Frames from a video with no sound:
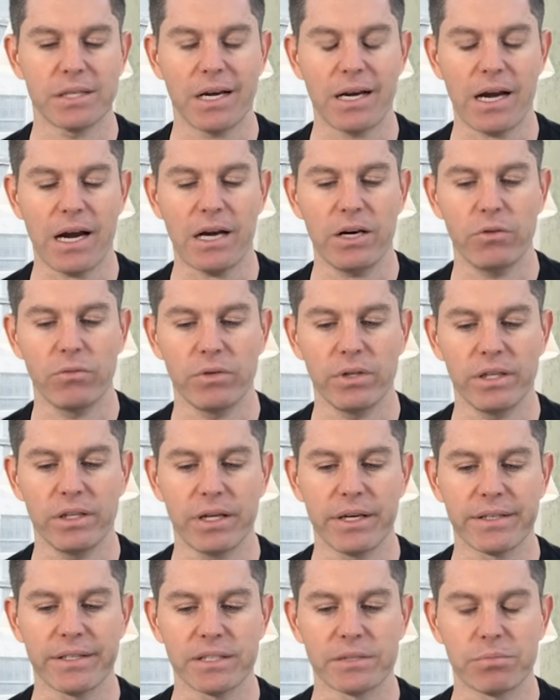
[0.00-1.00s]
I, I don't really
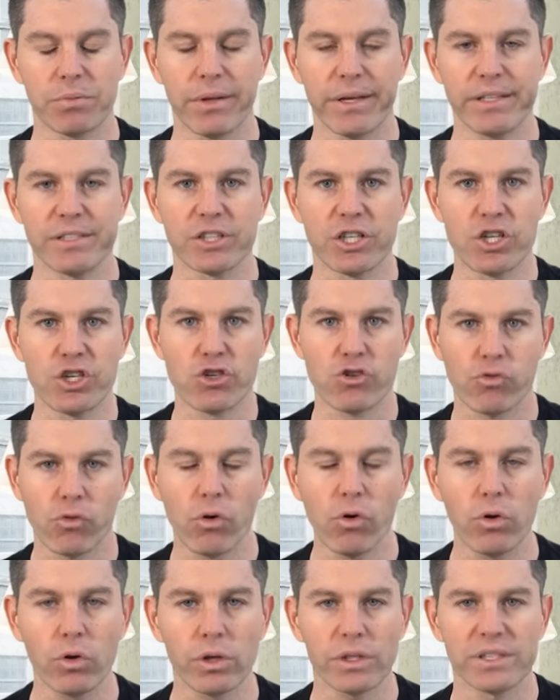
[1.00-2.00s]
like this place.
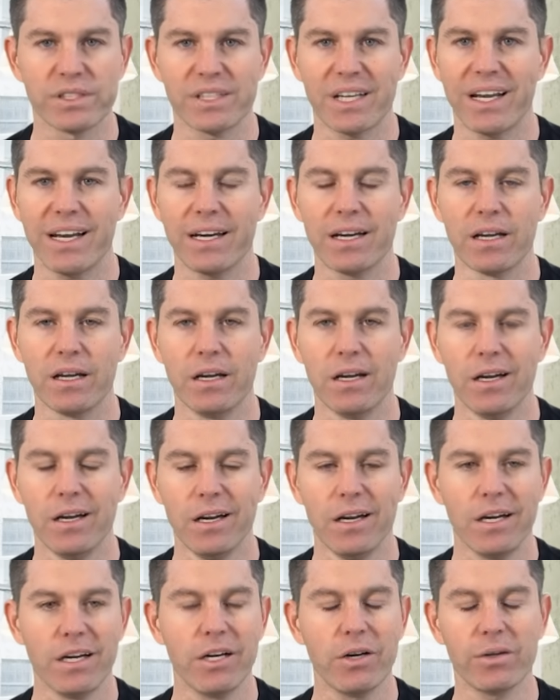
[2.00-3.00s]
Control is saying,
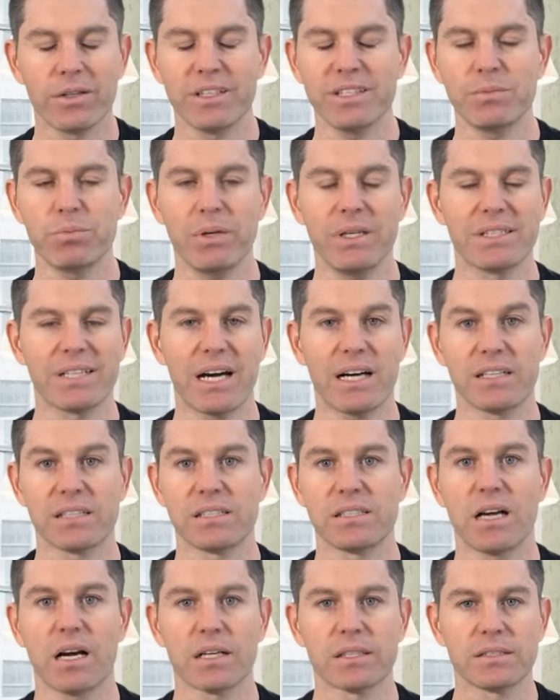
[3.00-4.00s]
you know what, this place kind of
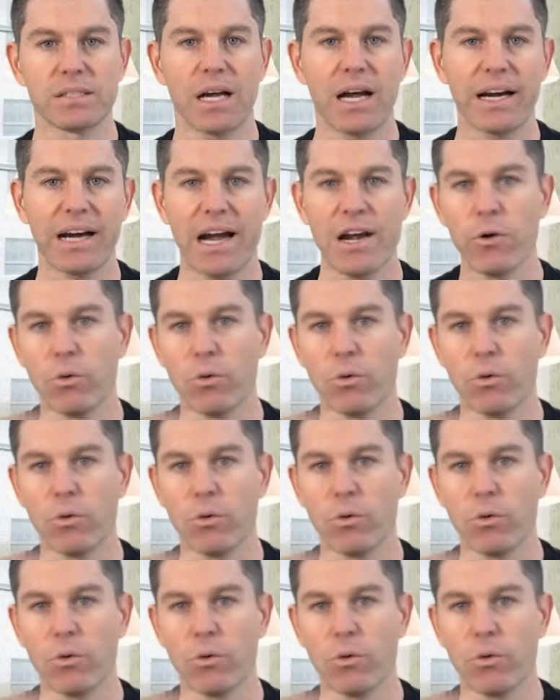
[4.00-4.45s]
sucks. I, I,